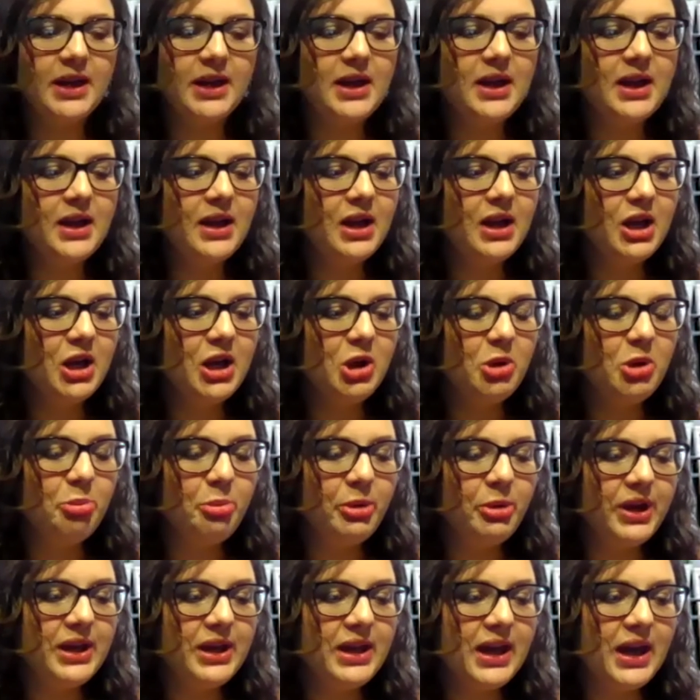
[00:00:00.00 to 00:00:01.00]

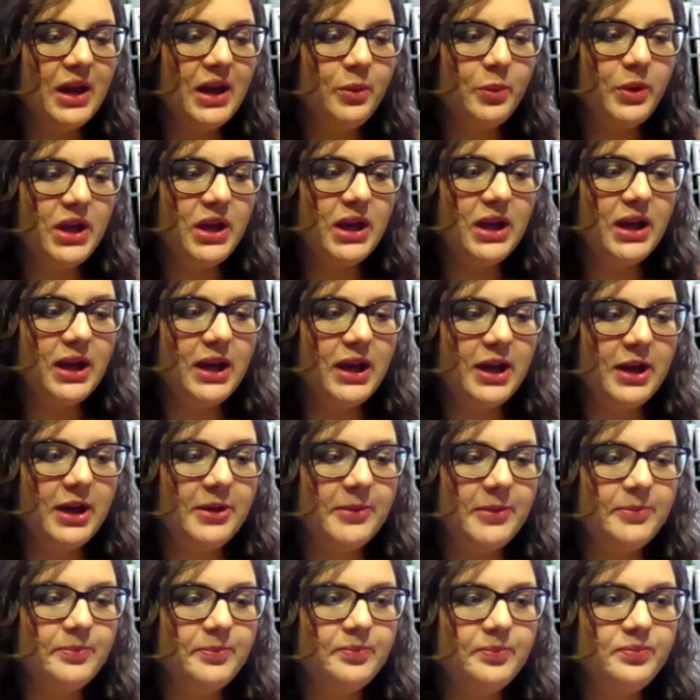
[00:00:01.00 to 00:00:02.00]
But yeah, we
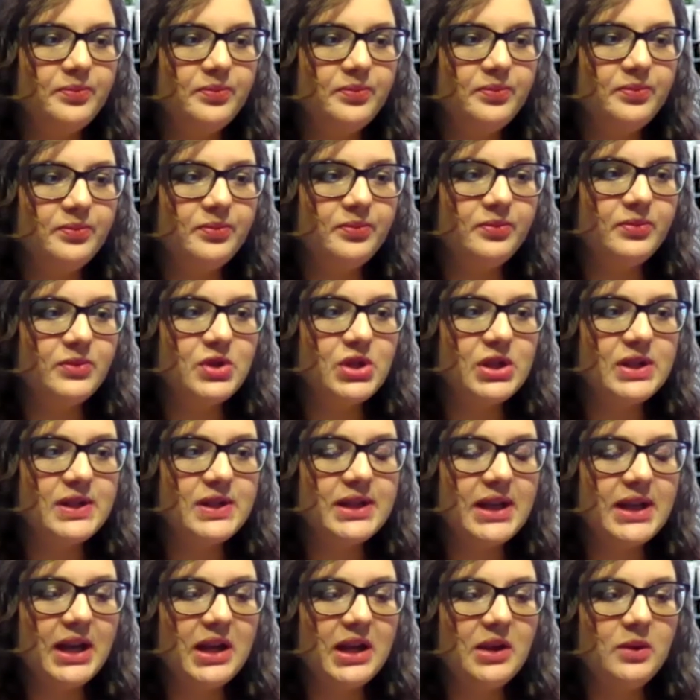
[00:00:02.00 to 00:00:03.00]

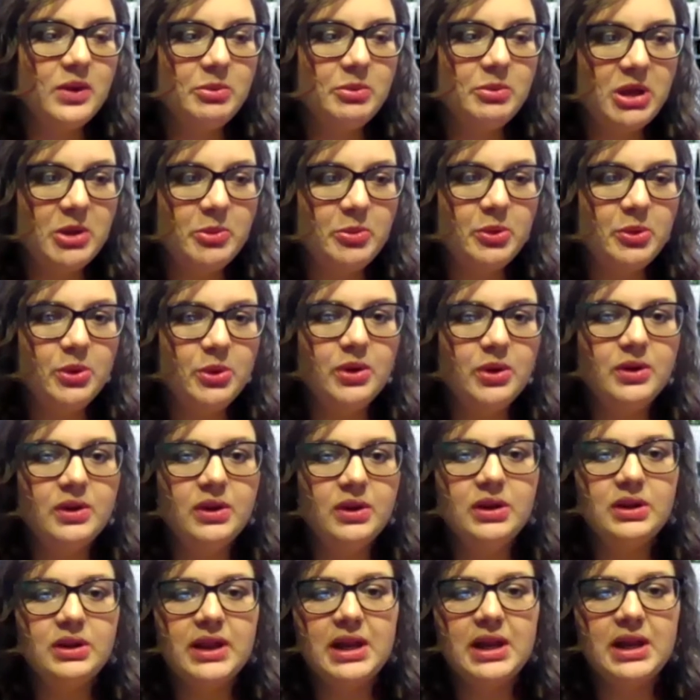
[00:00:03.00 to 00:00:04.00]
just getting with
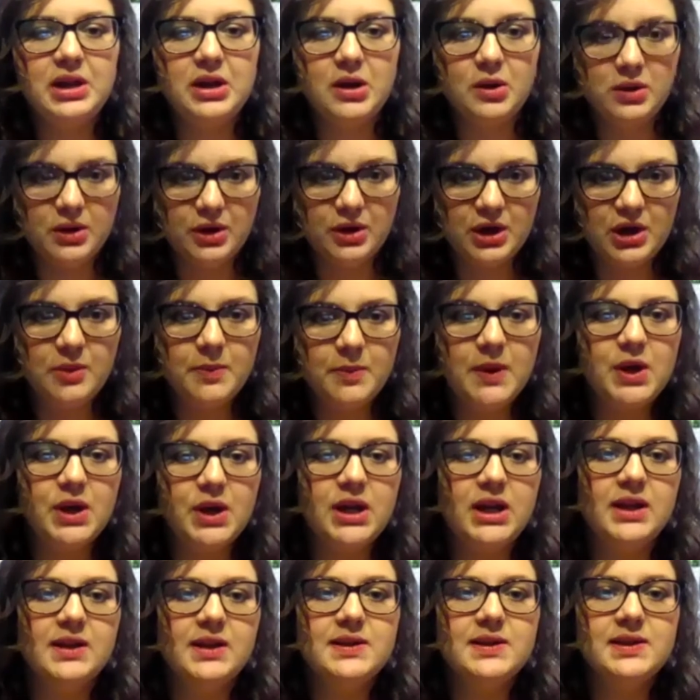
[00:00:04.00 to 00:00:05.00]
people that know their
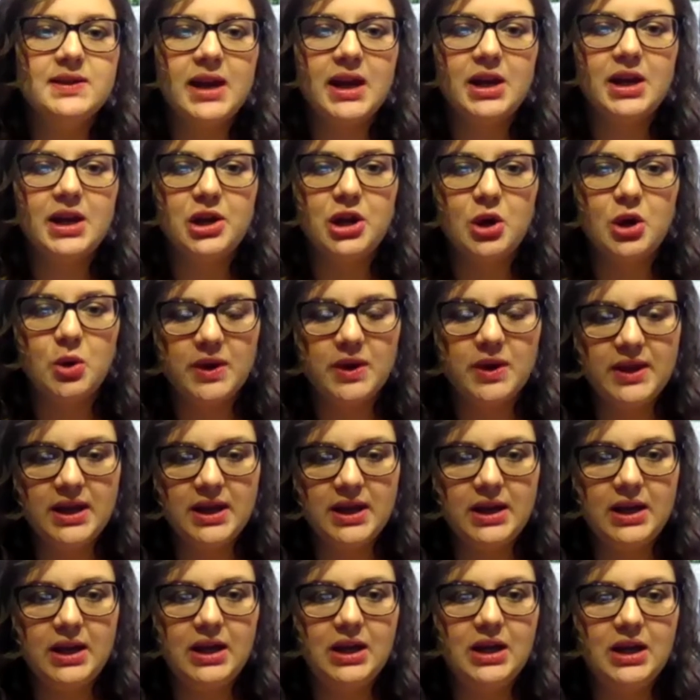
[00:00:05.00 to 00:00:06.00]
communities, that know what
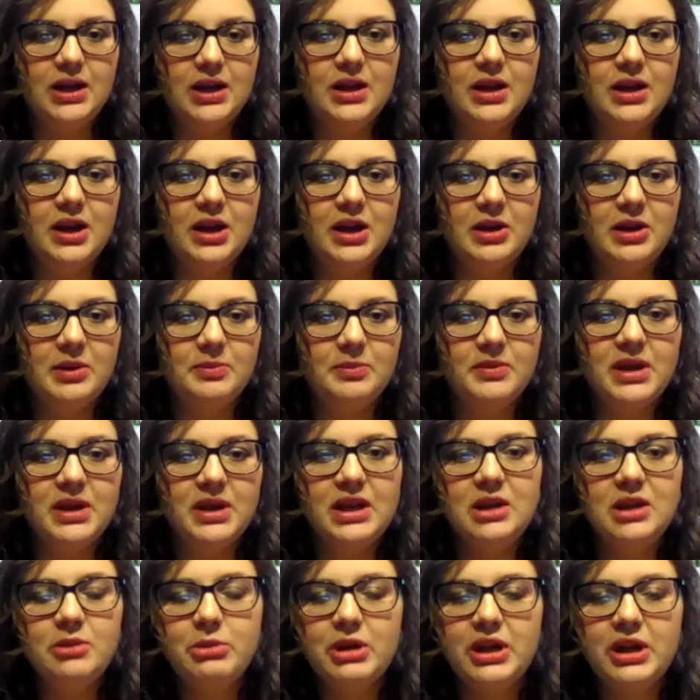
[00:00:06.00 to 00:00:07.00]
they need.
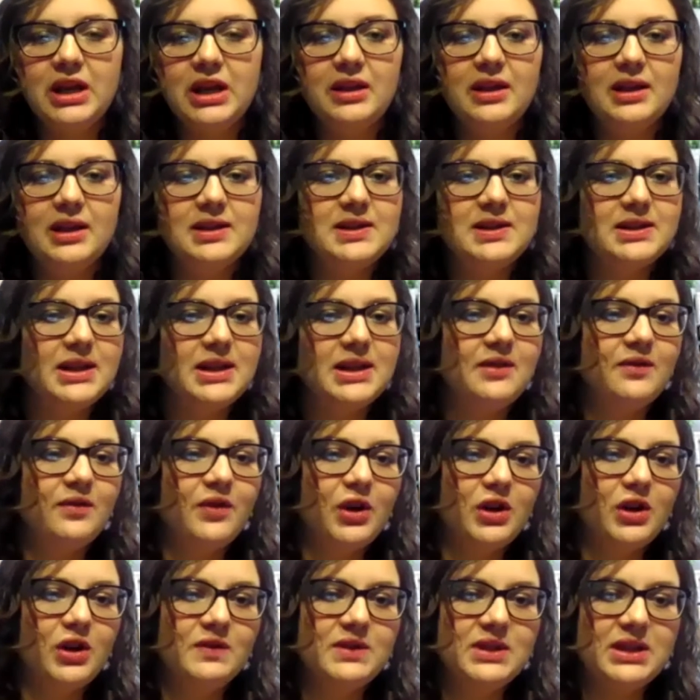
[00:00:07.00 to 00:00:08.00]
Anybody that's
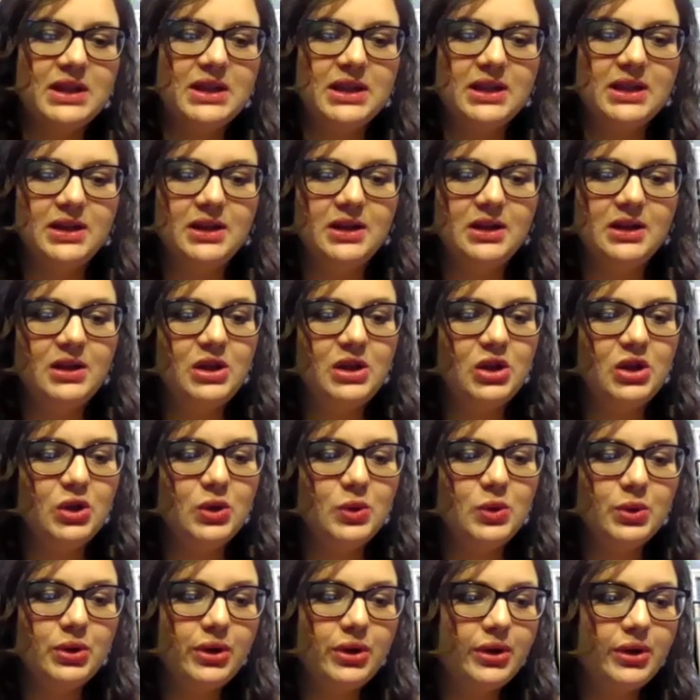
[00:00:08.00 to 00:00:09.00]
involved in
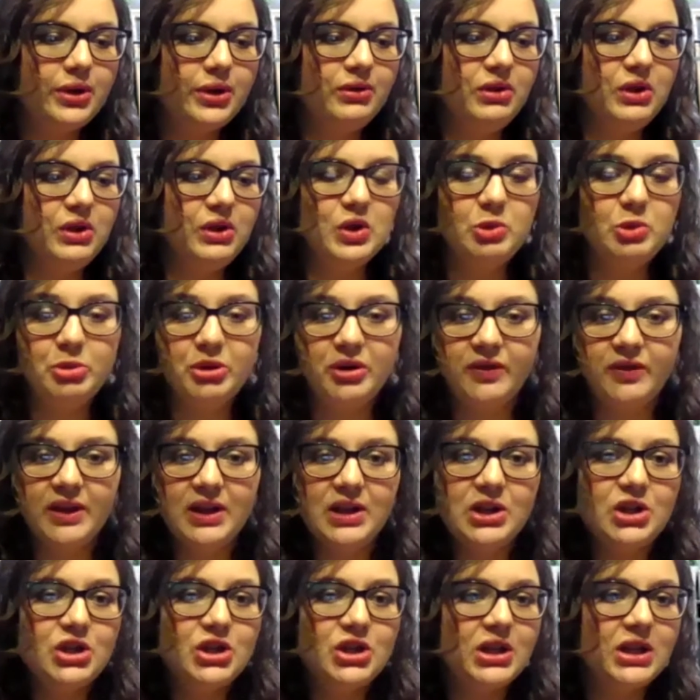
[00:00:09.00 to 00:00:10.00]
youth
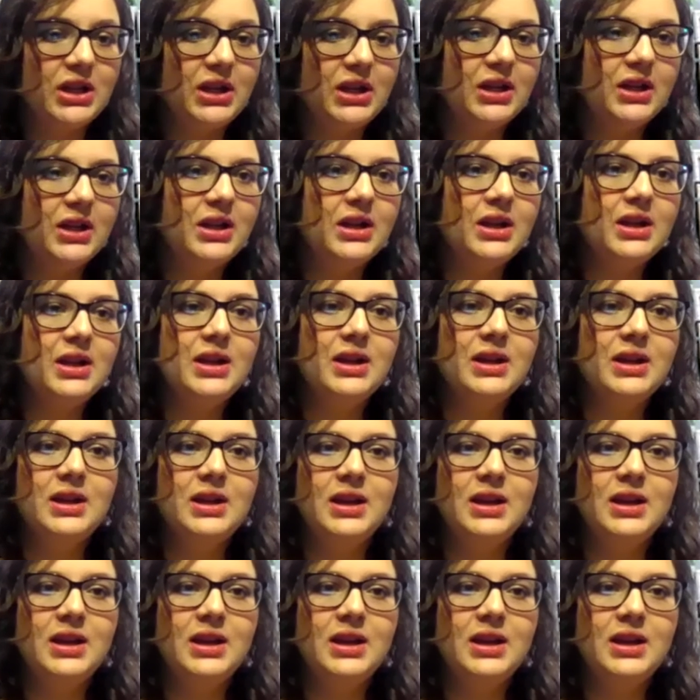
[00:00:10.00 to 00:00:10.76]
prevention,